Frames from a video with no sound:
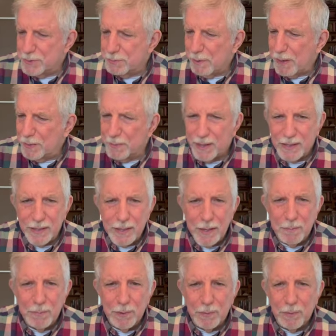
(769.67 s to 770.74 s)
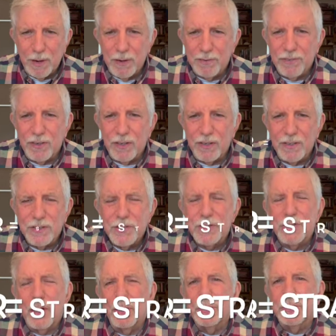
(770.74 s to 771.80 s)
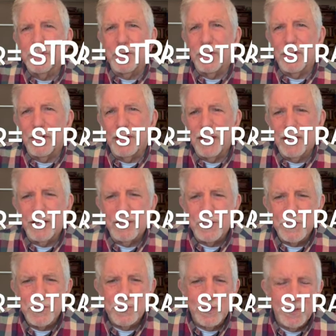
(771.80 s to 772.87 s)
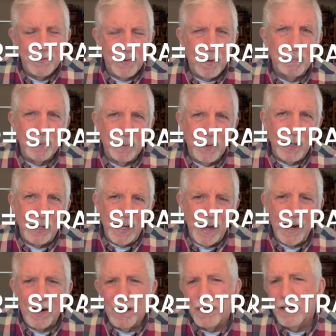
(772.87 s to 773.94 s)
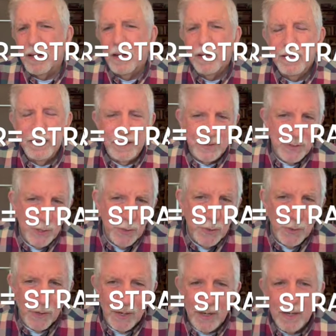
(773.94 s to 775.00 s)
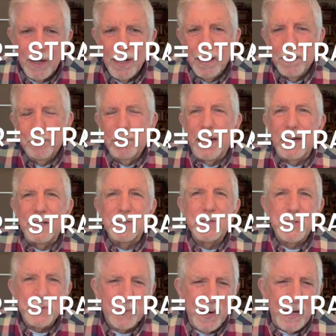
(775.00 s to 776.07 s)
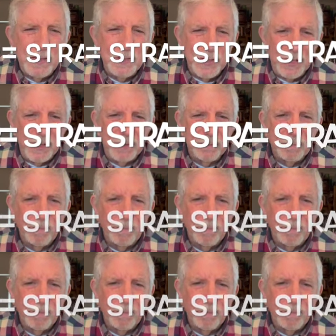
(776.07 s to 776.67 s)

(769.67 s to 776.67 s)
By the way, the Hebrew word for sojourner here is from the word ger, it's gur, meaning stranger.